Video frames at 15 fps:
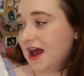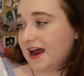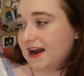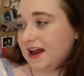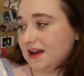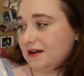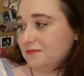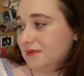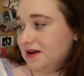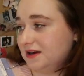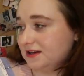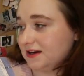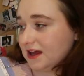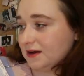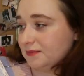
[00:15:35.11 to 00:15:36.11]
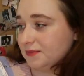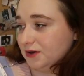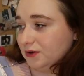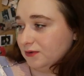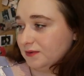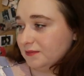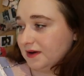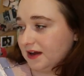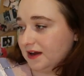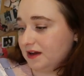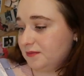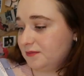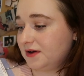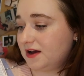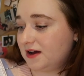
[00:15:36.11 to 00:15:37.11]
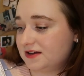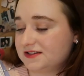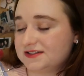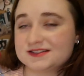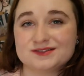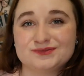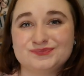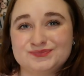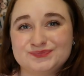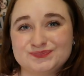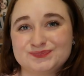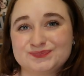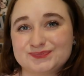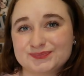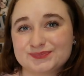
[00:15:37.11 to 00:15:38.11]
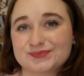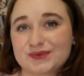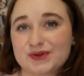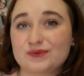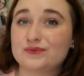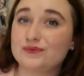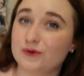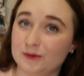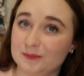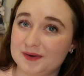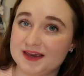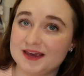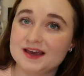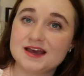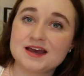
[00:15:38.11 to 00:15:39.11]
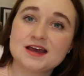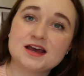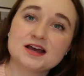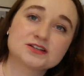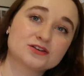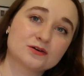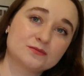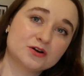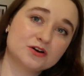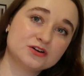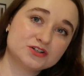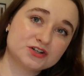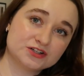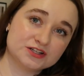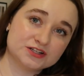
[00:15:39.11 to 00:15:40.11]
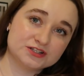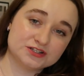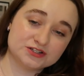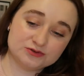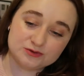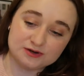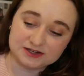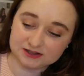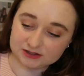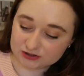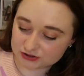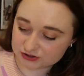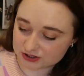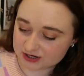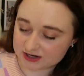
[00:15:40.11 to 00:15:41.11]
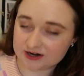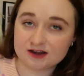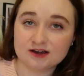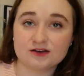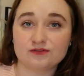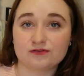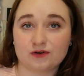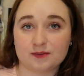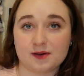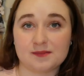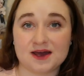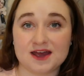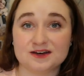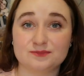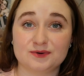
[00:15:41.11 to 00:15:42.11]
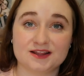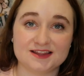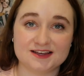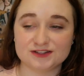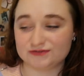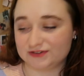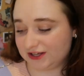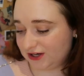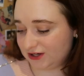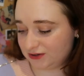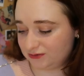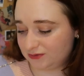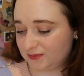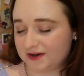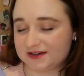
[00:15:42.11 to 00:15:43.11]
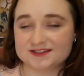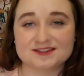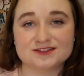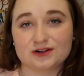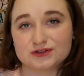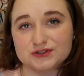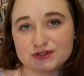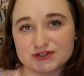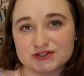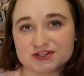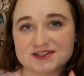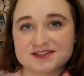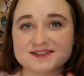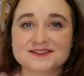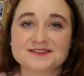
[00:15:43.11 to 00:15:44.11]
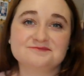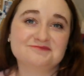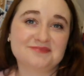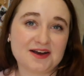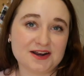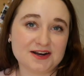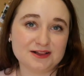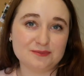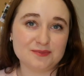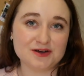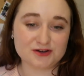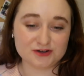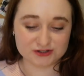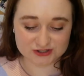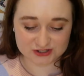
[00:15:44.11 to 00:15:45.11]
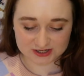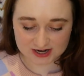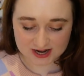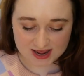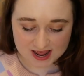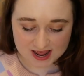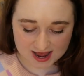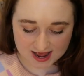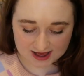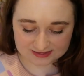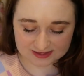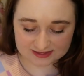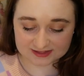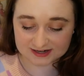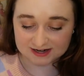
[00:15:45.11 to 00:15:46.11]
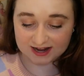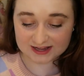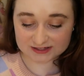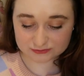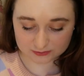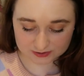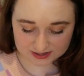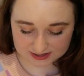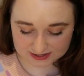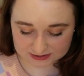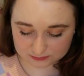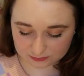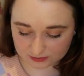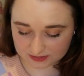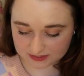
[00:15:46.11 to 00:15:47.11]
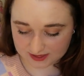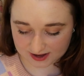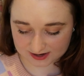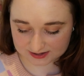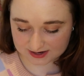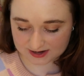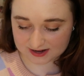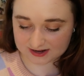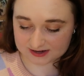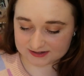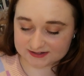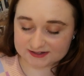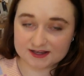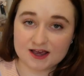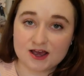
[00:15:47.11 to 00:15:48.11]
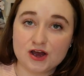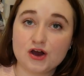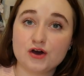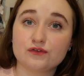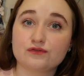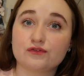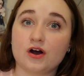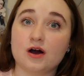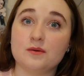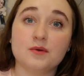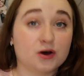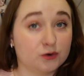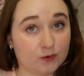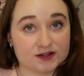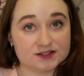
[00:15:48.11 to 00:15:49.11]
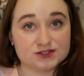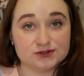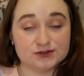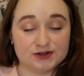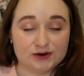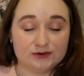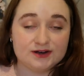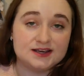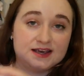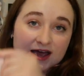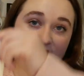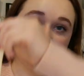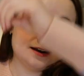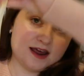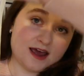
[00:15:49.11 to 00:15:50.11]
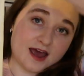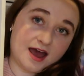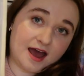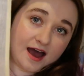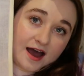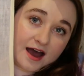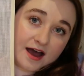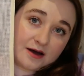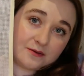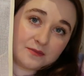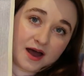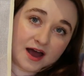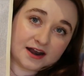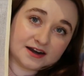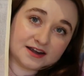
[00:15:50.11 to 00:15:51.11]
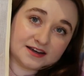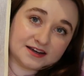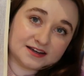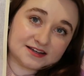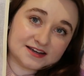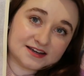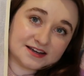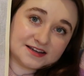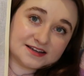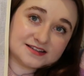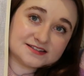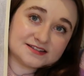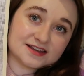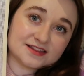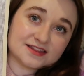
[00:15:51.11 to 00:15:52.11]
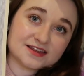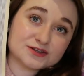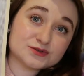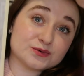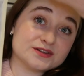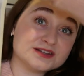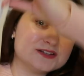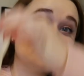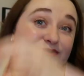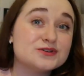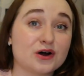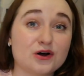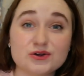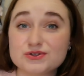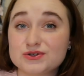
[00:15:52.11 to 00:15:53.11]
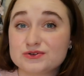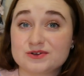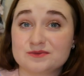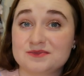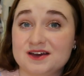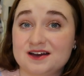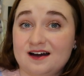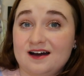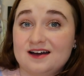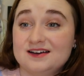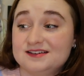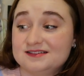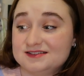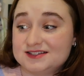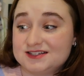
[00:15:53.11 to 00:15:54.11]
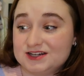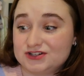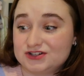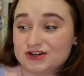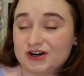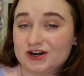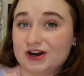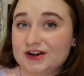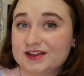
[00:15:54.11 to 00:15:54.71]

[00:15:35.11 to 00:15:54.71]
And I made it like blue and pink because for me. So I'm gonna turn this into a little cushion for my bed, but I think it's really cute because it's all the cushions. And it'll be a cushion. And then the last one is one that is from Unwind Studio again, and it is this one. This was also something I stitched earlier.